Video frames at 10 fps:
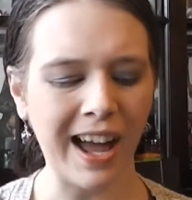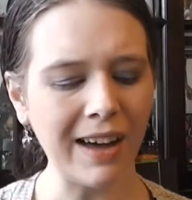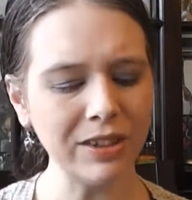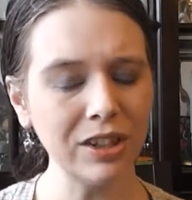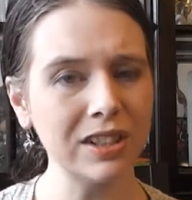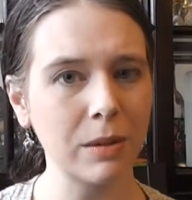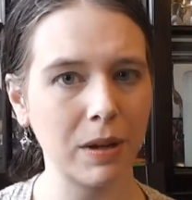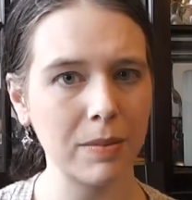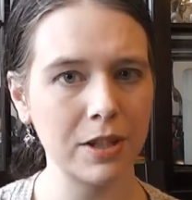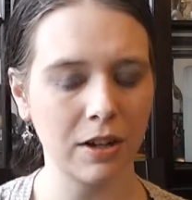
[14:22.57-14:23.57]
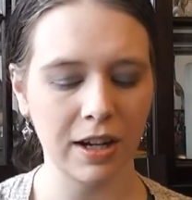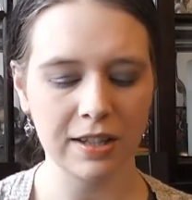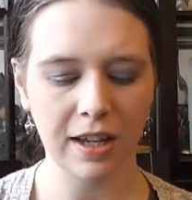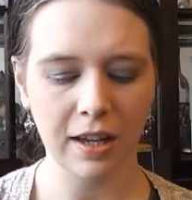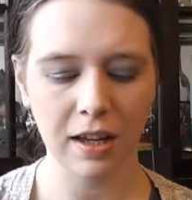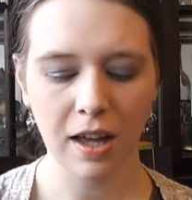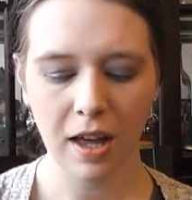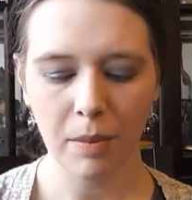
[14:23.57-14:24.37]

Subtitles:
I haven't looked at Babies R Us yet,